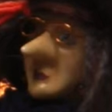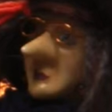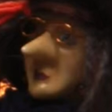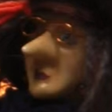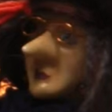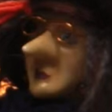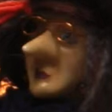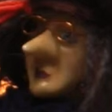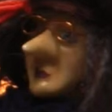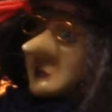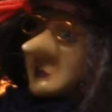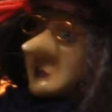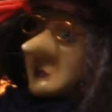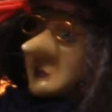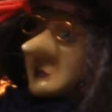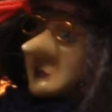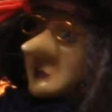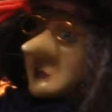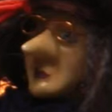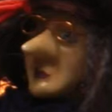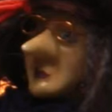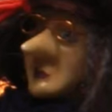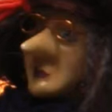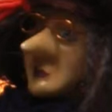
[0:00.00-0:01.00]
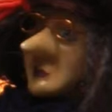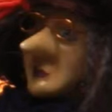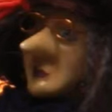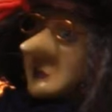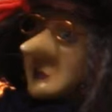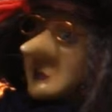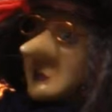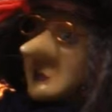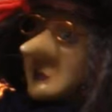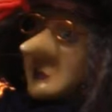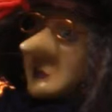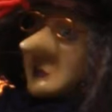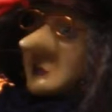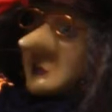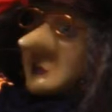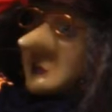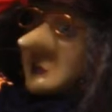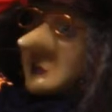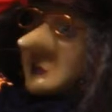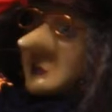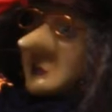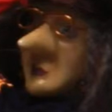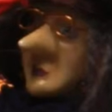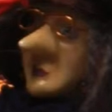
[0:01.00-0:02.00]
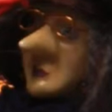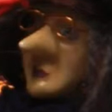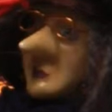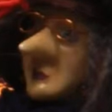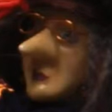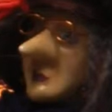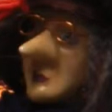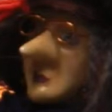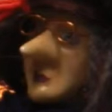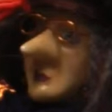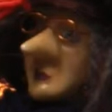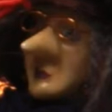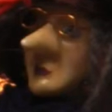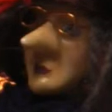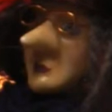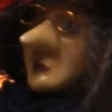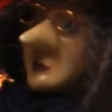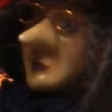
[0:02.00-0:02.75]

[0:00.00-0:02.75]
(silence)